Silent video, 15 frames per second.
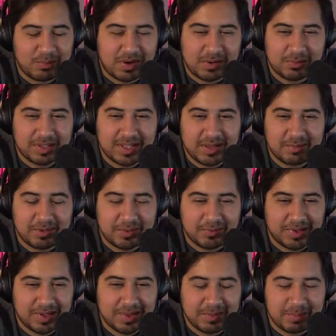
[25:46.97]
Why wouldn't they put
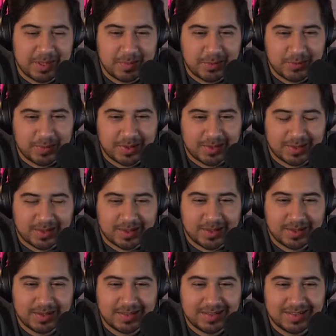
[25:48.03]
one of the people with
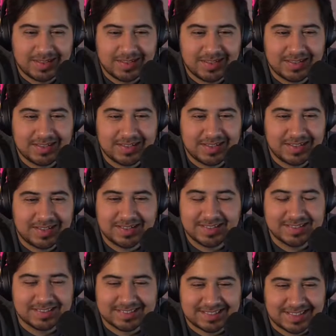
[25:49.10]
her? I don't
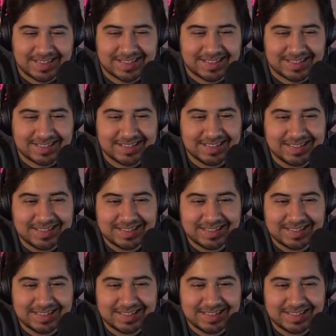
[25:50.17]
understand that.